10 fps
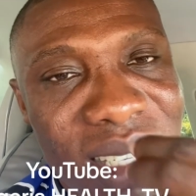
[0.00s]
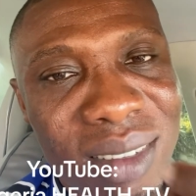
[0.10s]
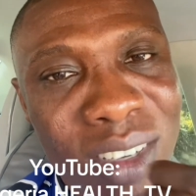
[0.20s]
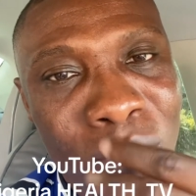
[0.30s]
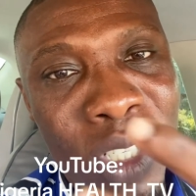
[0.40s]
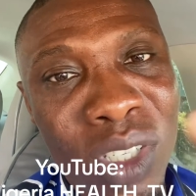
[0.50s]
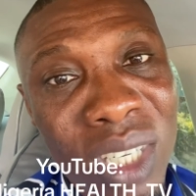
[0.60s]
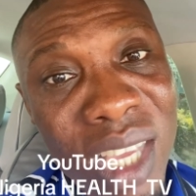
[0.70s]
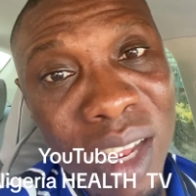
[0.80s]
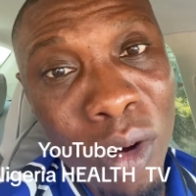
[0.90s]
They will be
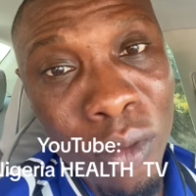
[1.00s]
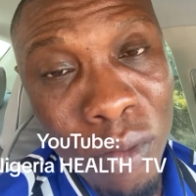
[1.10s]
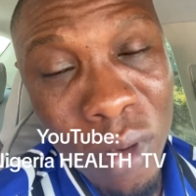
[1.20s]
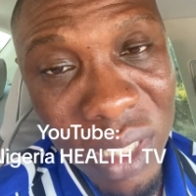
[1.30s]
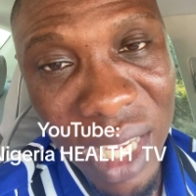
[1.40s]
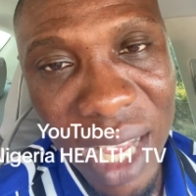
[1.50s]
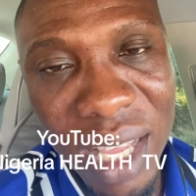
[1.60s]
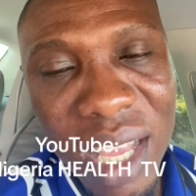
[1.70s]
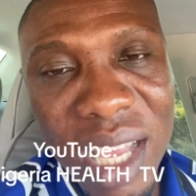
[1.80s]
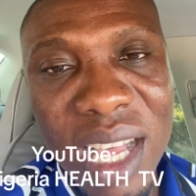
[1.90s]
drinking a lot of water,
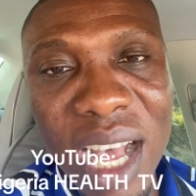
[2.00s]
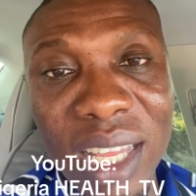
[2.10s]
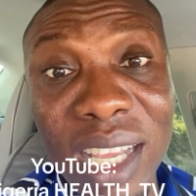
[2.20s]
and